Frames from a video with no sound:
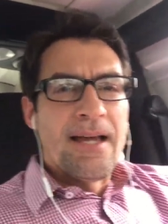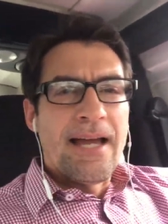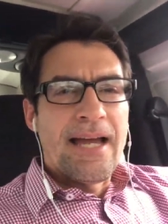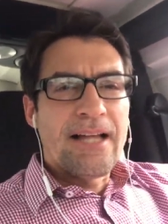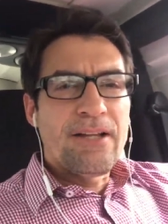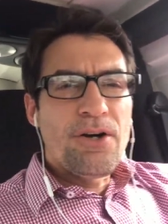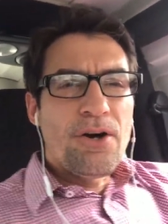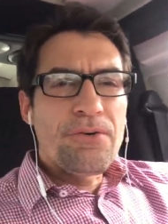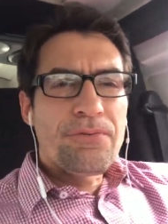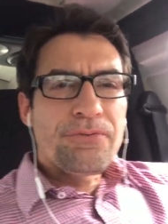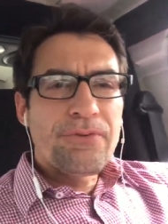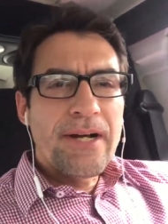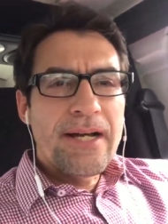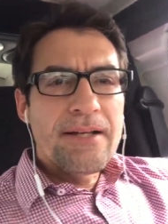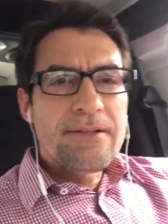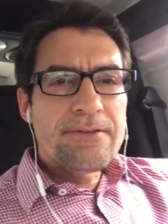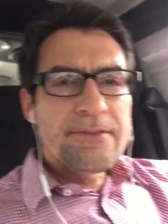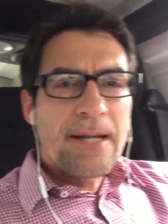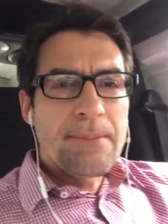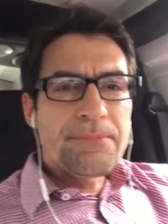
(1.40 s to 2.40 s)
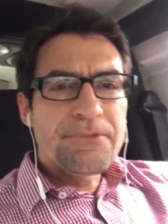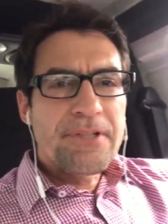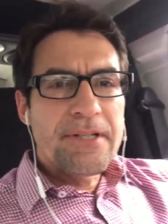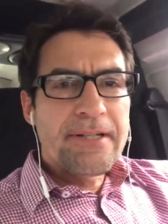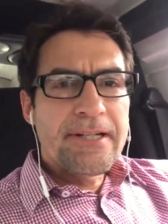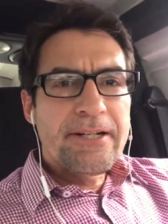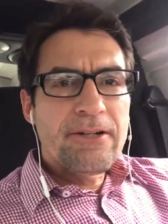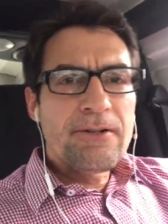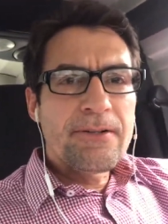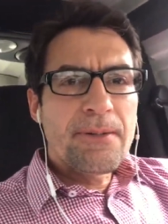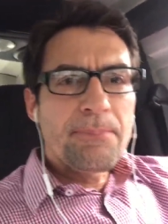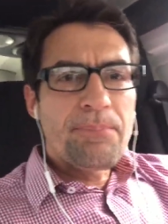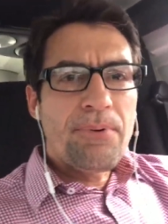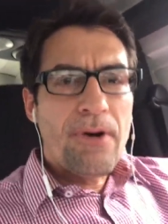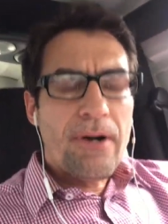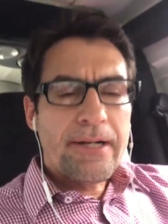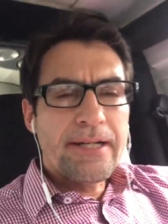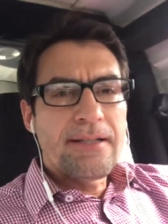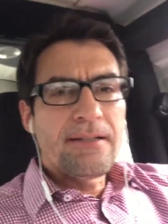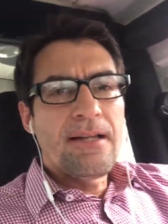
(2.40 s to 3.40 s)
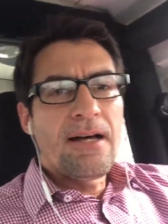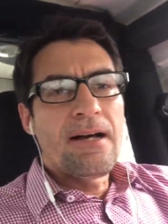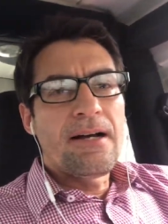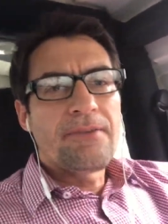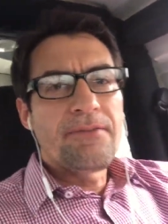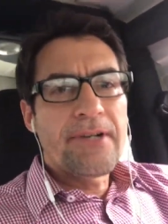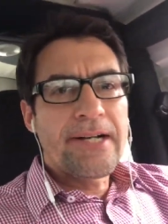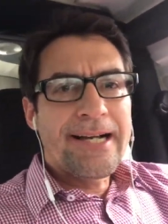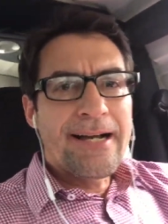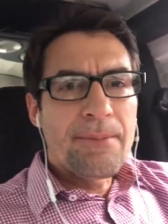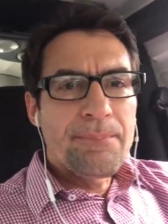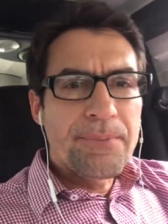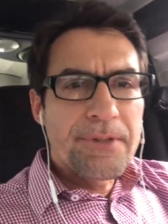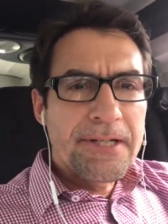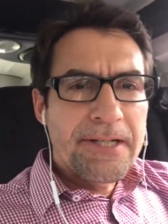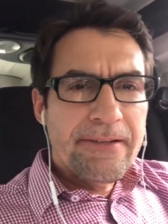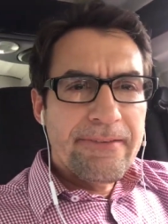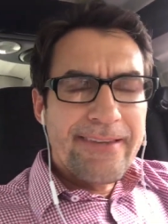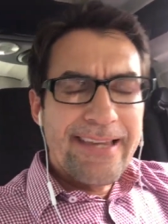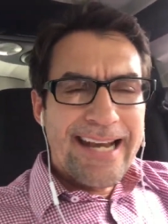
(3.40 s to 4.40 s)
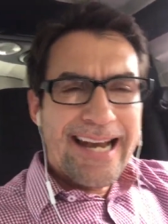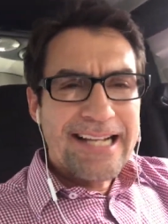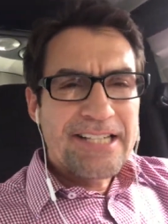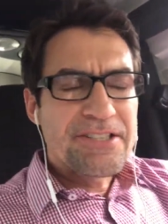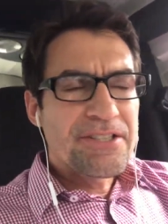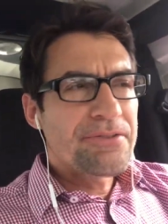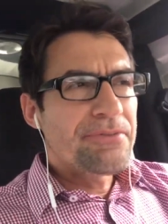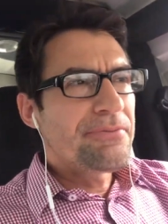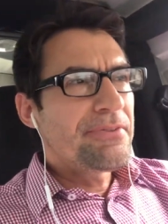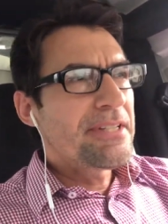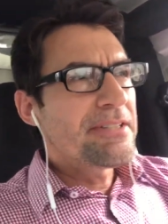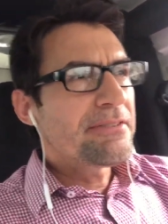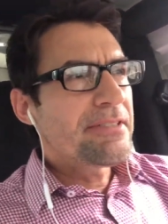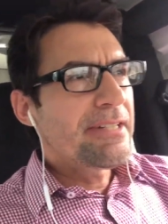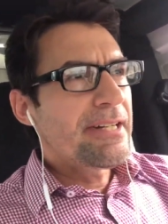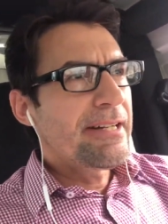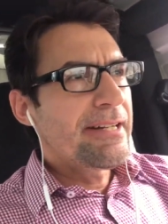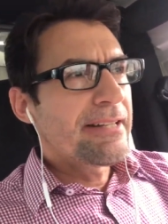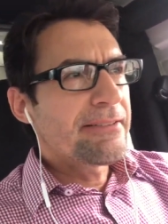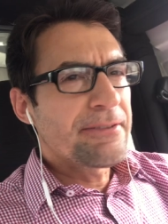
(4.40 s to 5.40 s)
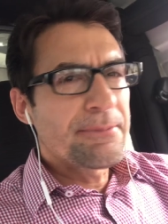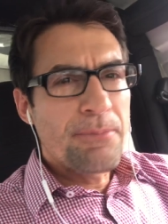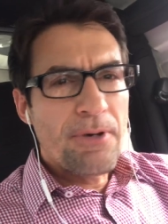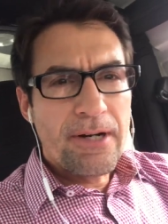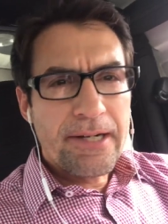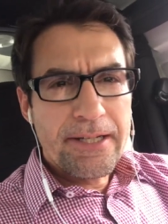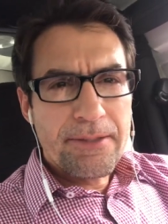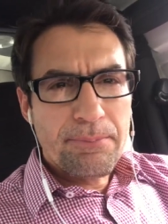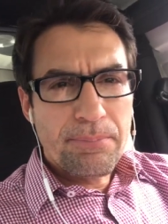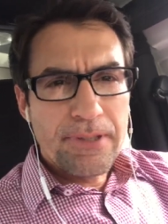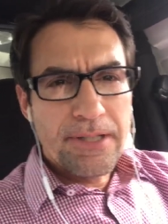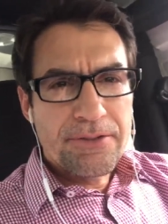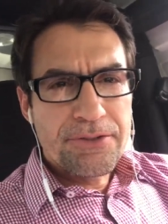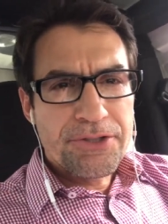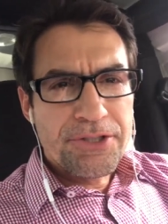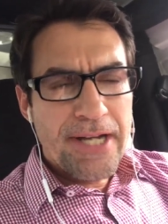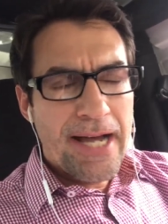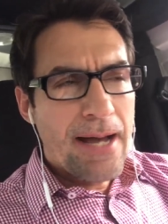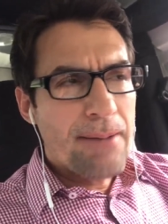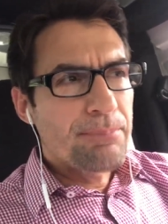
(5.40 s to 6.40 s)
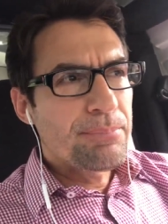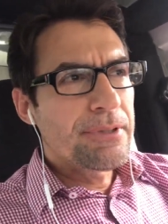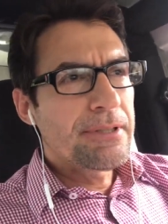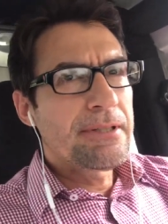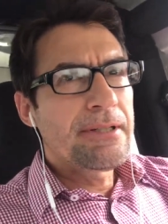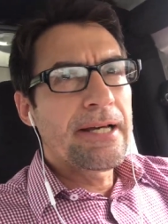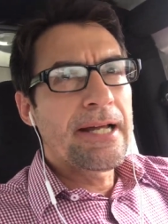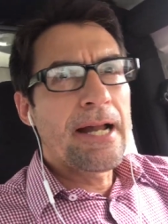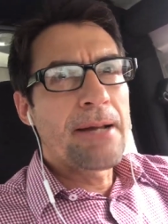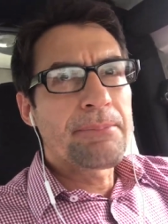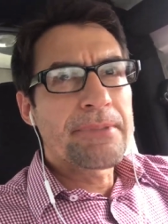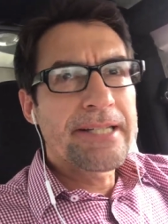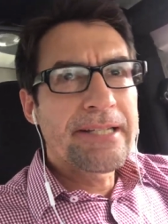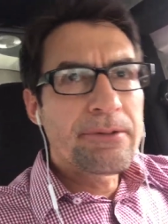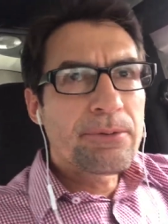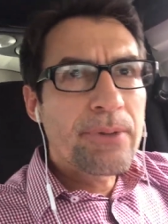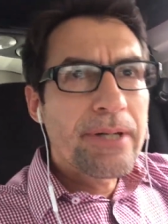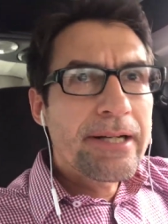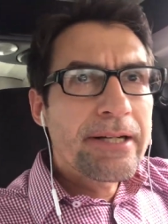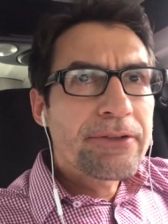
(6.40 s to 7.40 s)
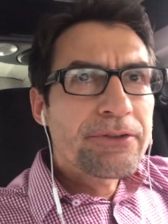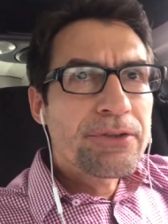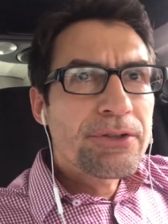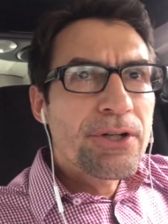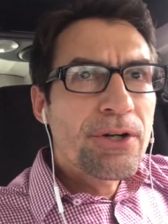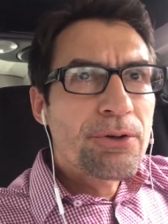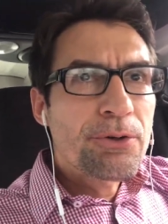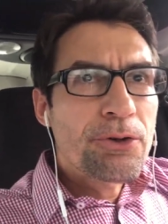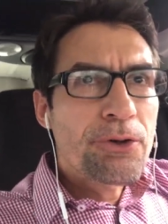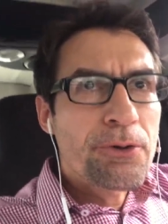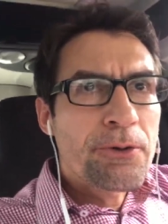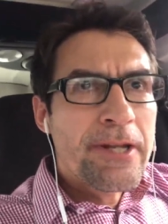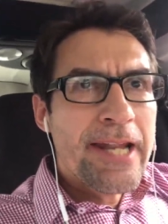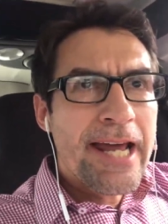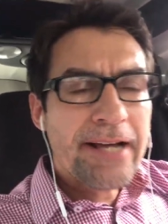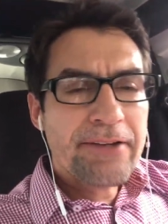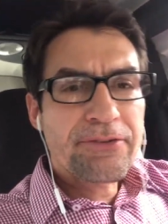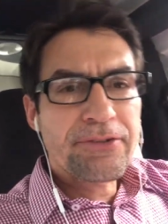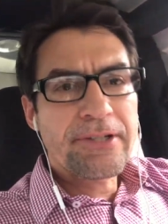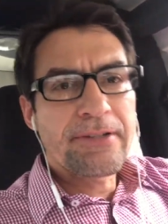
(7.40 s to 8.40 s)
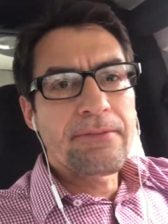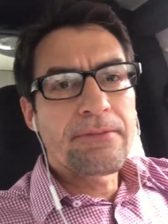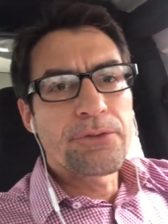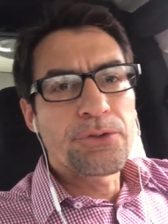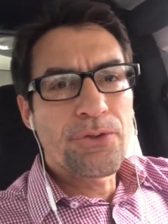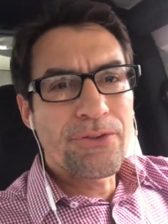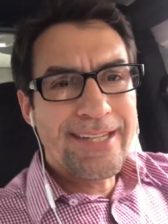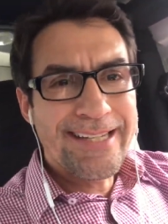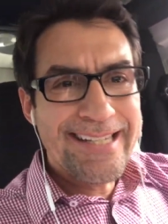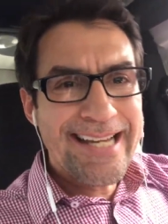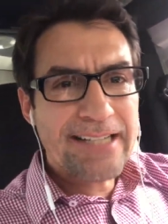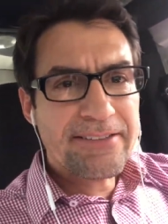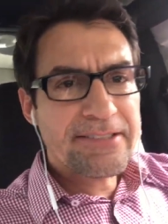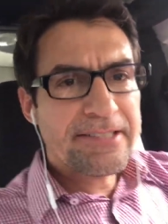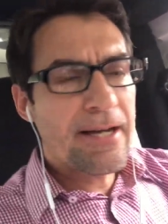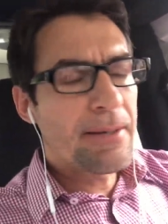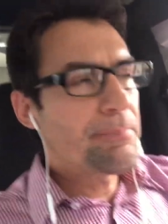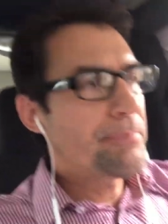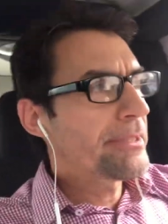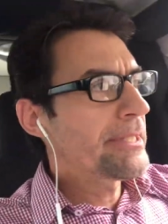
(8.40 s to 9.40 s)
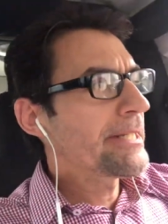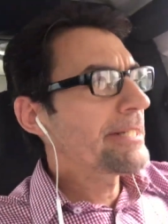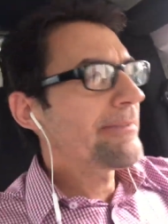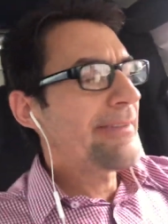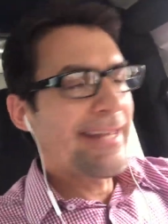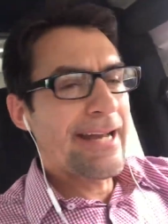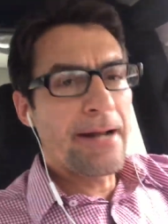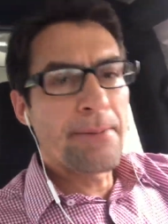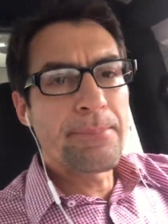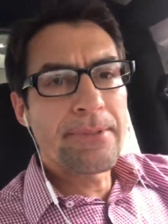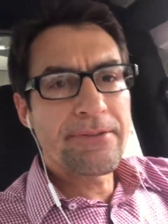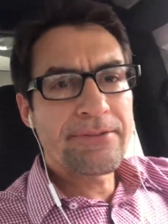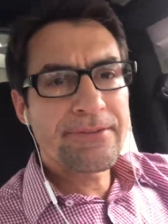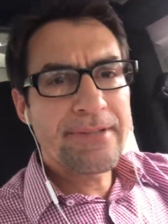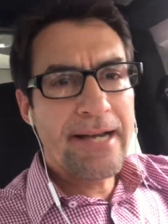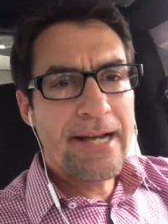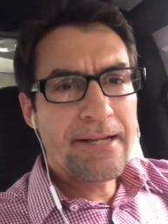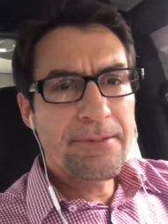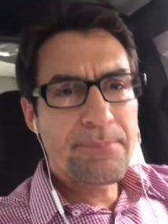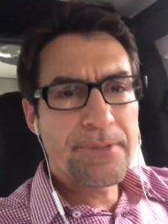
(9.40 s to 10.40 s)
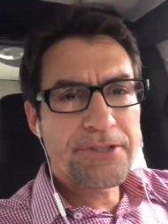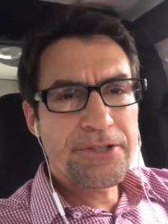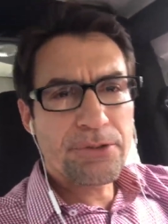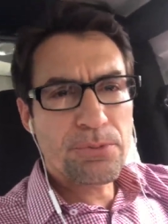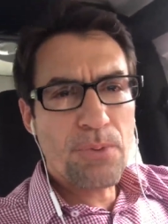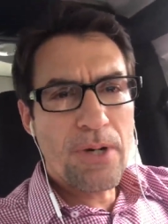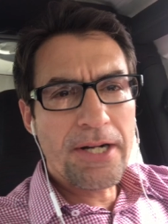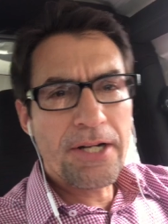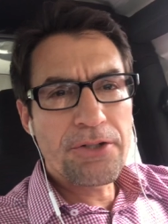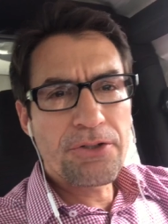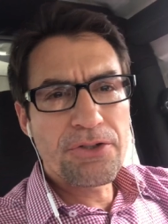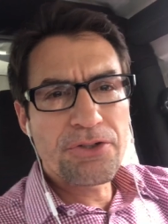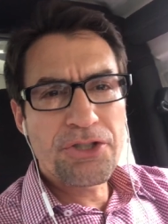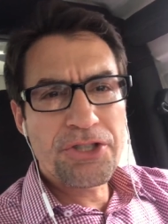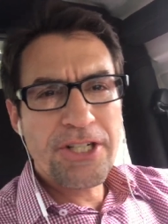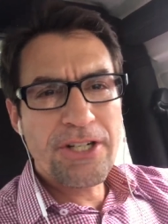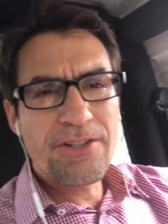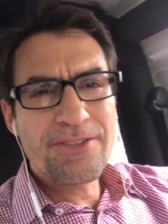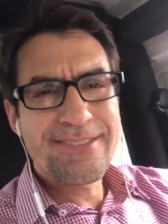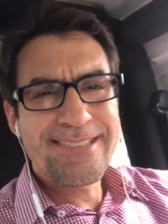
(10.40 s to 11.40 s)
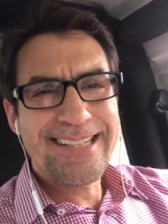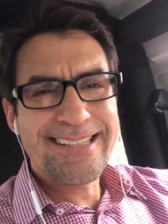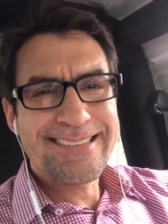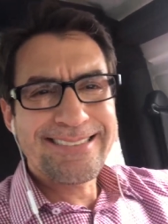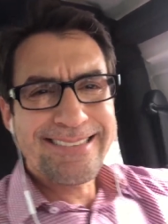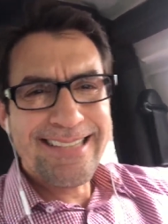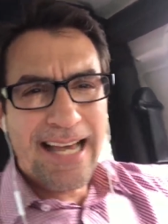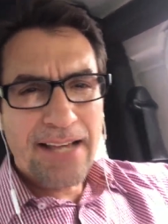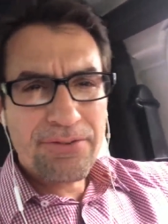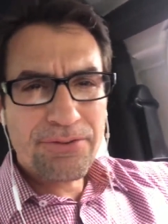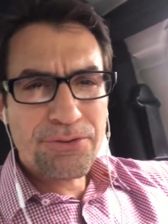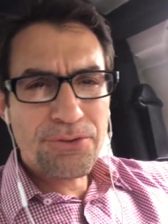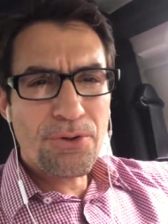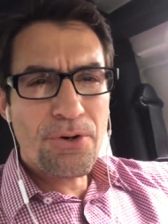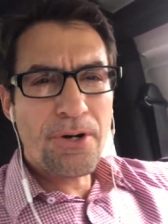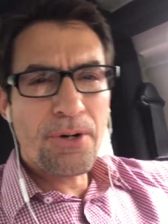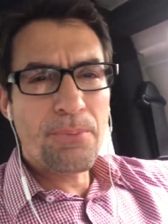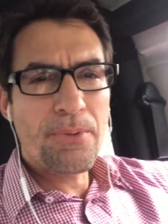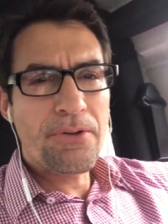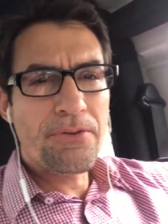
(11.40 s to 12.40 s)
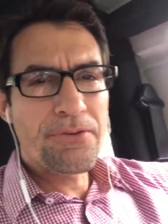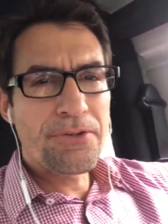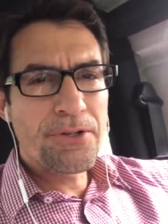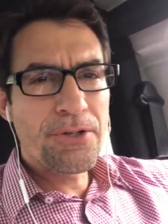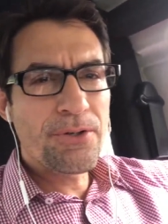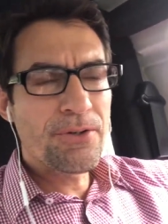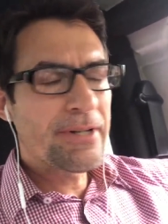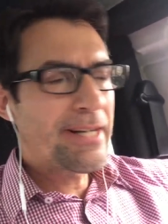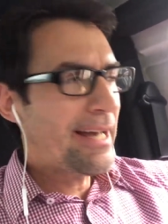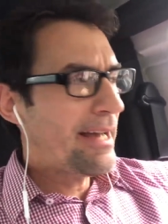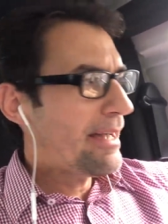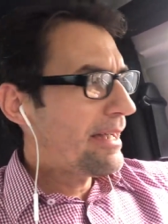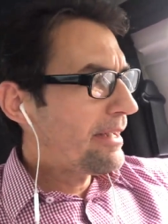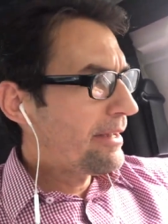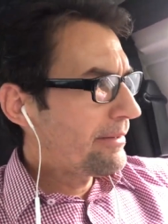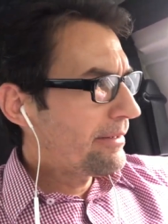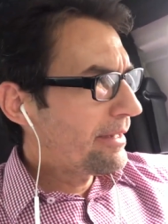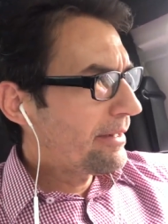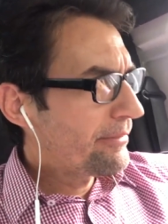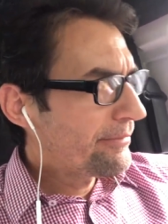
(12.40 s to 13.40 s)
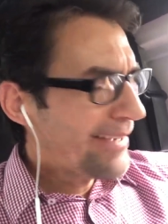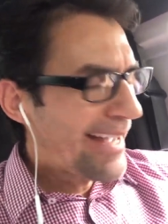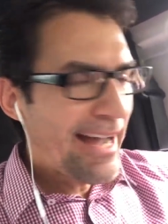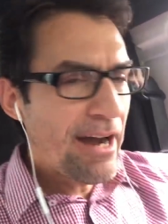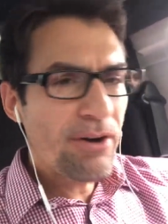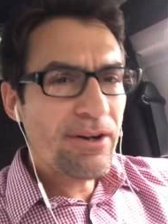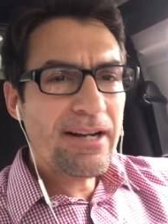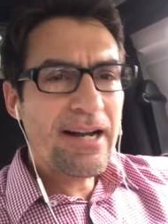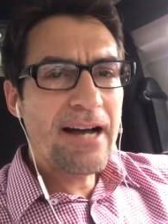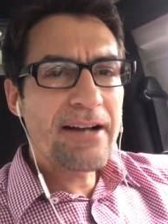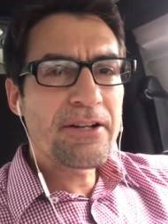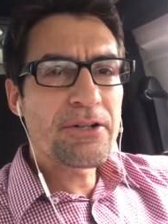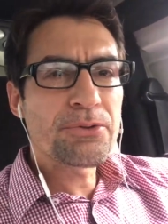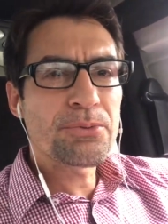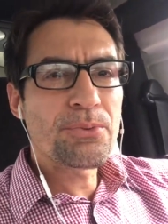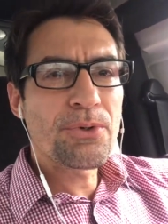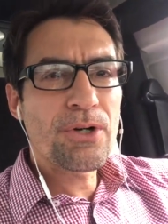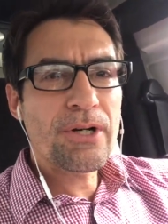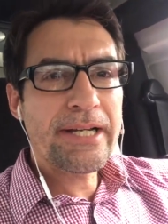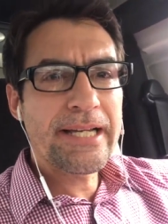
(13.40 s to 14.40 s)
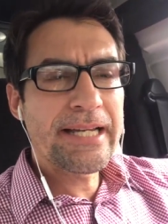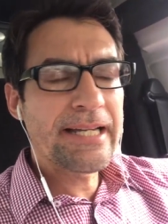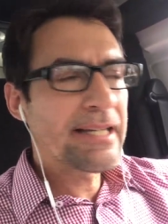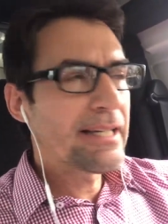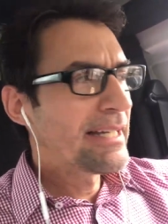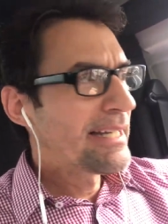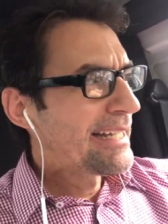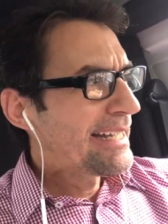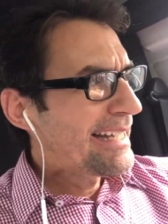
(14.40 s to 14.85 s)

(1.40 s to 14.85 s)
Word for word: Hello, friends. I'm sitting here in the parking lot of a company that I just visited as a marketplace chaplain, and I'm getting ready to go to the next to the next company that I'm assigned. But just wanted to share a success story with you and uh, of how God is working